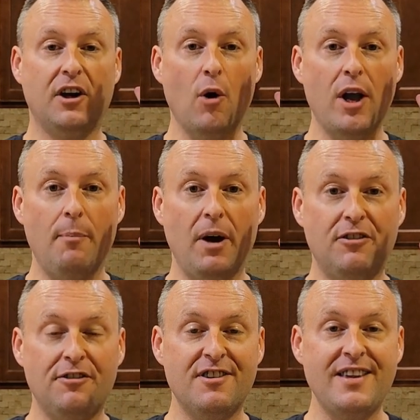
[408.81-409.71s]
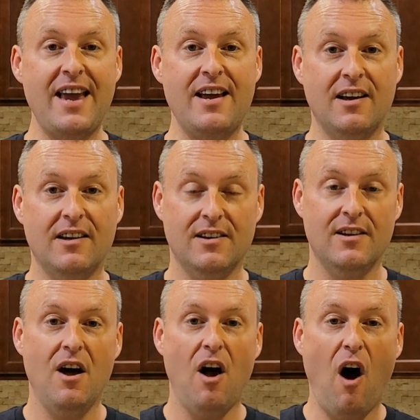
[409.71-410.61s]
to go get my steak
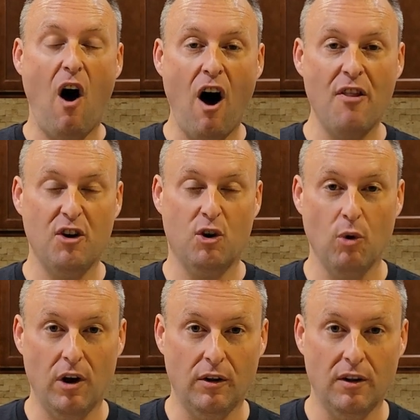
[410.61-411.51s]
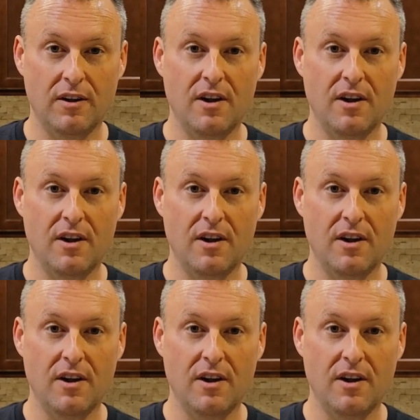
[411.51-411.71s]
on the grill.